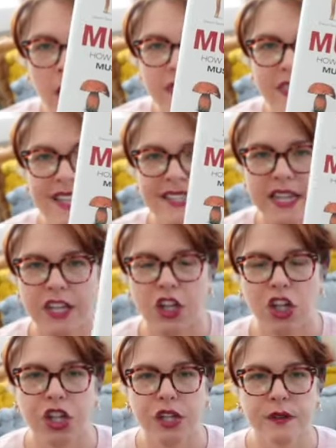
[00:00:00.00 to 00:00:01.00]
This
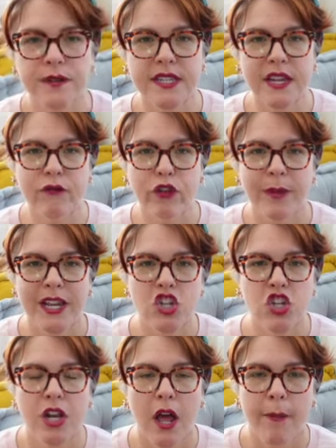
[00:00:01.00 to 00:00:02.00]
includes
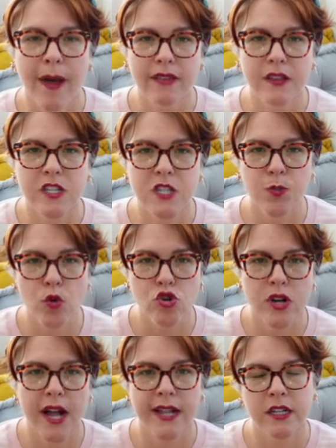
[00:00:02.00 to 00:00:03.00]
information about the spore
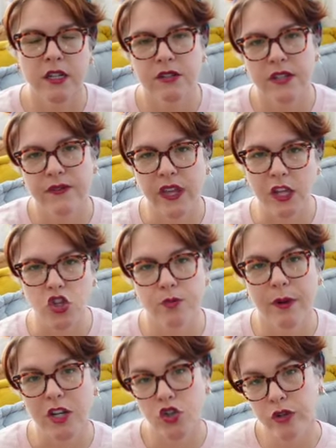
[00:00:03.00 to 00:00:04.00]
colors of each
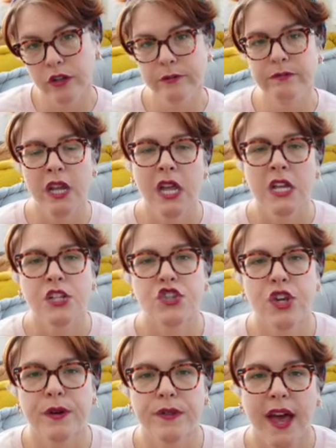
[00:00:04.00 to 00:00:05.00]
mushroom,
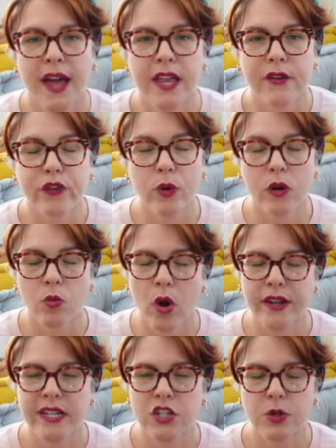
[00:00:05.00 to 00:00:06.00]
so that if you're
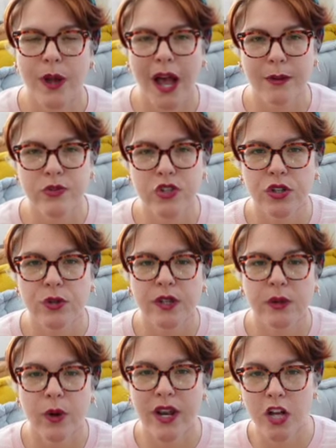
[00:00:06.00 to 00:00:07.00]
wanting to
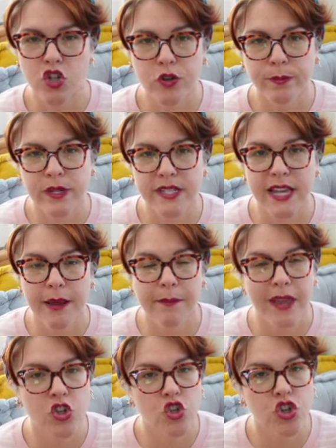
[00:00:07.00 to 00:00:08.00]
absolutely 100%
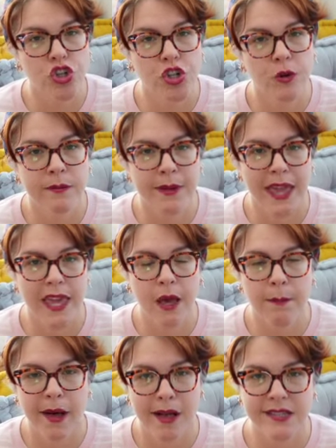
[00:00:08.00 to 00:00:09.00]
make sure you're making a
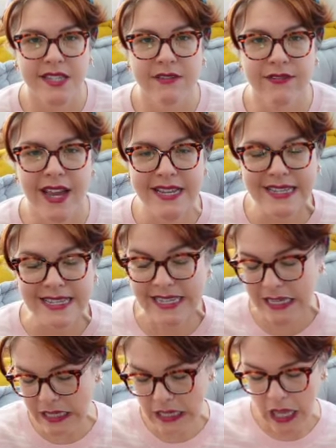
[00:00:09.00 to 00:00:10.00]
positive
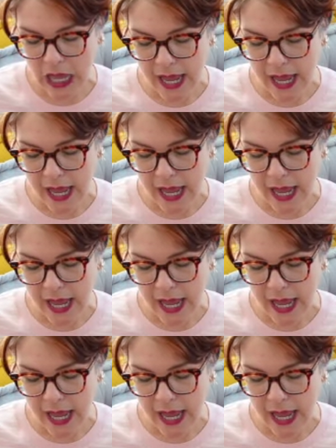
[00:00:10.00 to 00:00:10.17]
ID,